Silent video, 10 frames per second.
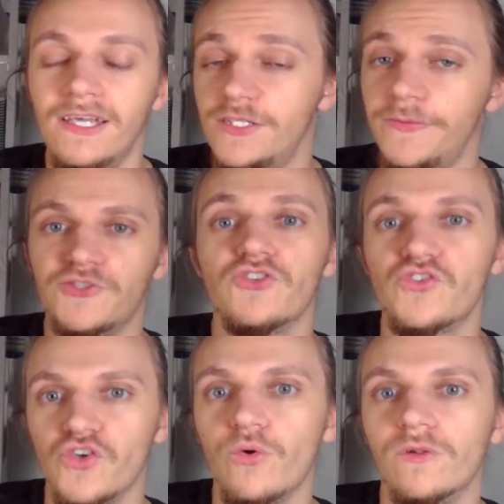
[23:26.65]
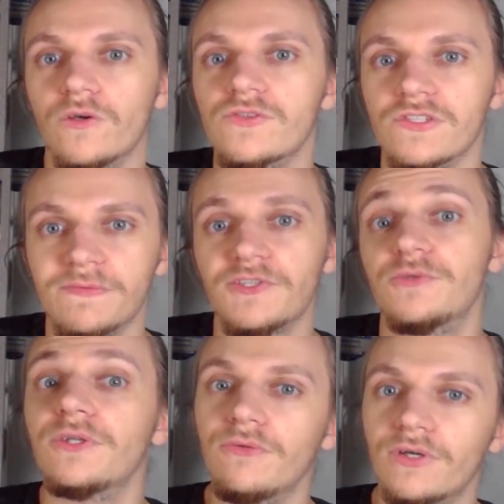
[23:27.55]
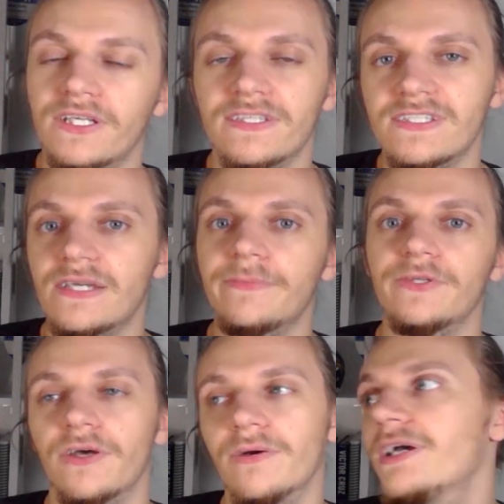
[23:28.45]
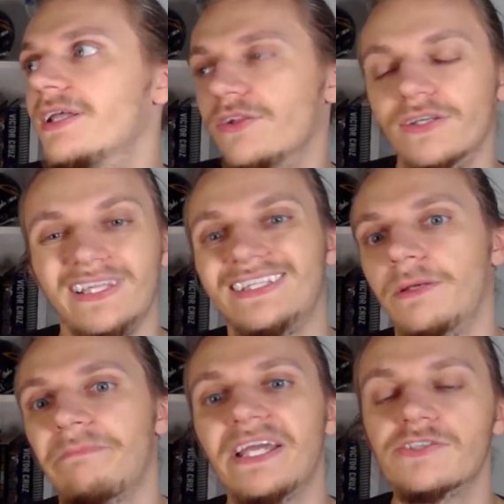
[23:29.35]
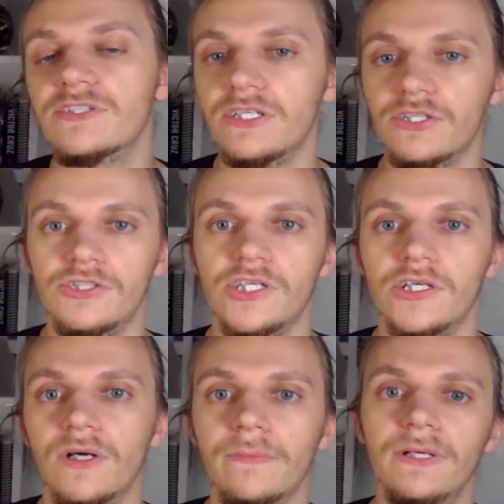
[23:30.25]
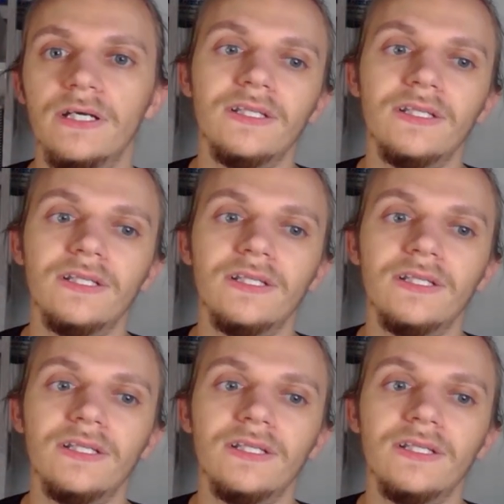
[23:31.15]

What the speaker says: especially so close, especially when you look at the team and you go, look, like the bench didn't show up.